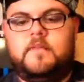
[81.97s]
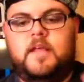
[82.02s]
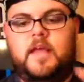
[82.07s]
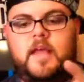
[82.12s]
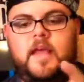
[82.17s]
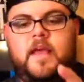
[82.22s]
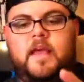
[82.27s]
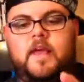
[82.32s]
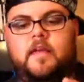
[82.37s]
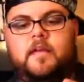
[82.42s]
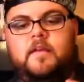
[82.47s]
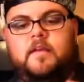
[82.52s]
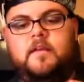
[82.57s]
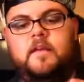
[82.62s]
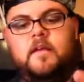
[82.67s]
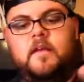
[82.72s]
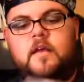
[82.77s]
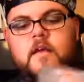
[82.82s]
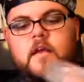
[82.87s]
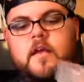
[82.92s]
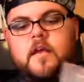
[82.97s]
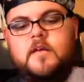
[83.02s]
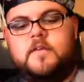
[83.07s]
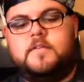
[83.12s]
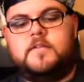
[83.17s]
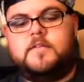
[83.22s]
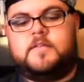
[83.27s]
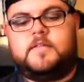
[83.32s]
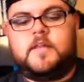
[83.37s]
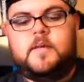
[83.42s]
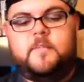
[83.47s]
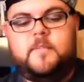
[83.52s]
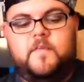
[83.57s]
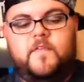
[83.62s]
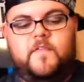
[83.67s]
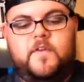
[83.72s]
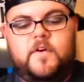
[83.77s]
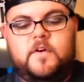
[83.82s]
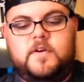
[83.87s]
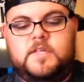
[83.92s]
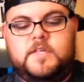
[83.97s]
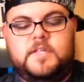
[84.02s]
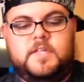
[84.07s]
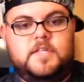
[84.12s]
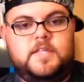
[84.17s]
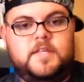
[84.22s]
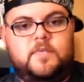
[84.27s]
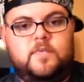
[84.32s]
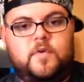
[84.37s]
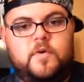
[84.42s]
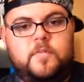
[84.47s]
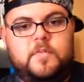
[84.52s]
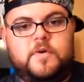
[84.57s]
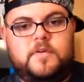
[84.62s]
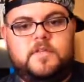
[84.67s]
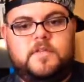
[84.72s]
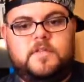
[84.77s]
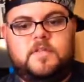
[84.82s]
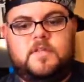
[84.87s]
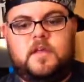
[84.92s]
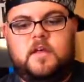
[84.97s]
and some of our Scentsy warmers